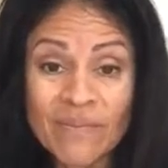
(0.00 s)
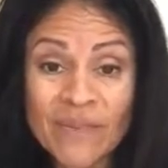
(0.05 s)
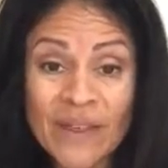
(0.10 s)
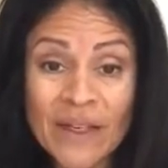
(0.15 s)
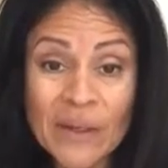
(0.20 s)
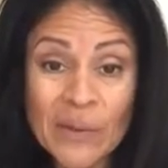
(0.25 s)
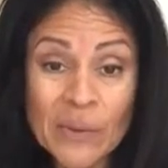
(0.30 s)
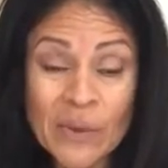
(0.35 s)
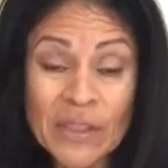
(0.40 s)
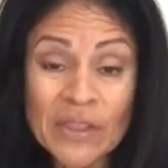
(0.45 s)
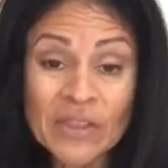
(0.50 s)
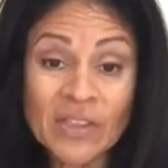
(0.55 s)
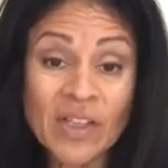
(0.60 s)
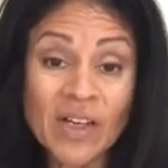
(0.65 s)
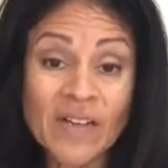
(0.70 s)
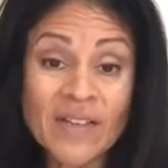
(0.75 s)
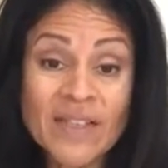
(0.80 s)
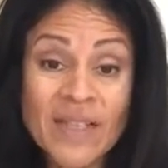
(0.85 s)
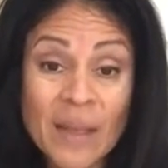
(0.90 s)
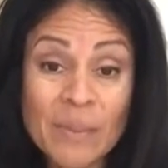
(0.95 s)
That way you're
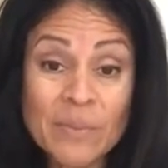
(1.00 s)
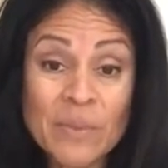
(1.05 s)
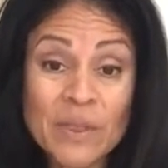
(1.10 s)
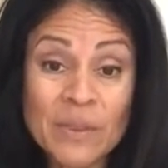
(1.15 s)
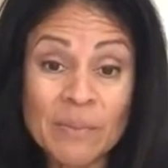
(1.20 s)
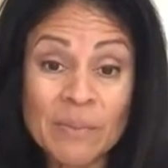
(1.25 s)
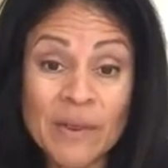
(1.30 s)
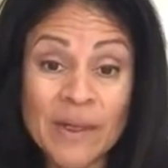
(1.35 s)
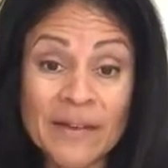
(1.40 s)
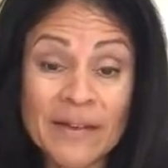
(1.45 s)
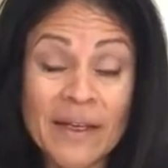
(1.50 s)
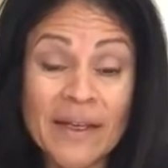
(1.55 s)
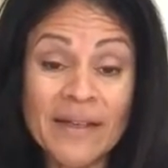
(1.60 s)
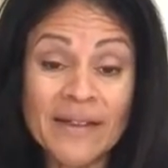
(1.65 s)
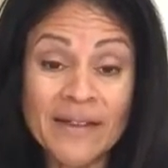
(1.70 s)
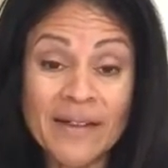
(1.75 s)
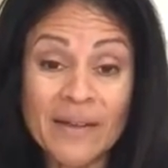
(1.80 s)
not tempted by that.